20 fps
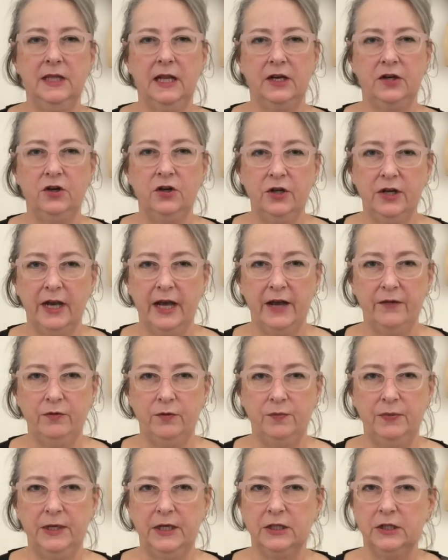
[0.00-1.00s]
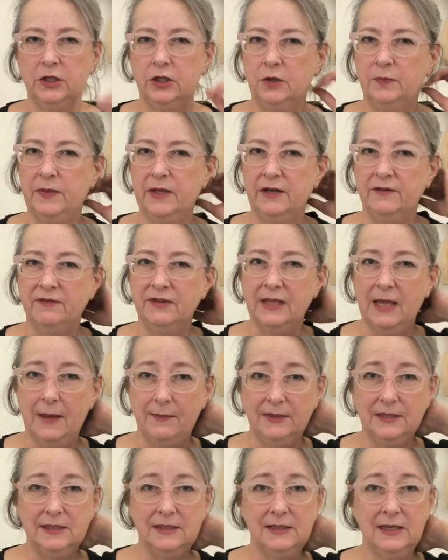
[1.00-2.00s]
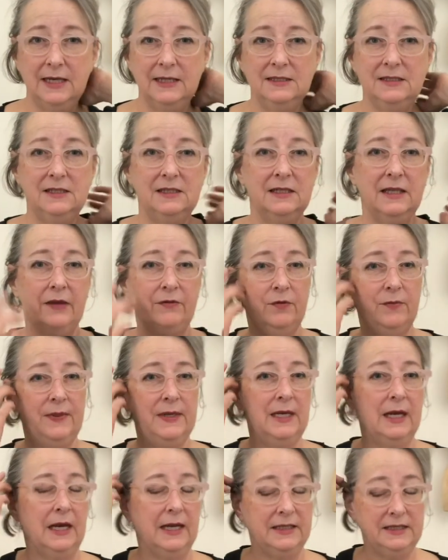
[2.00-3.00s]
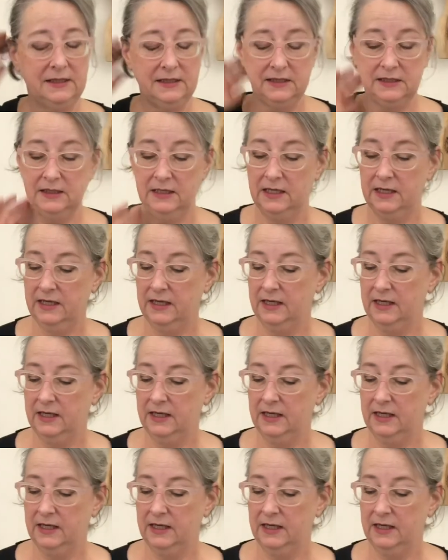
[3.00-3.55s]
that I could add would be a little bit of lemon zest. That would be nice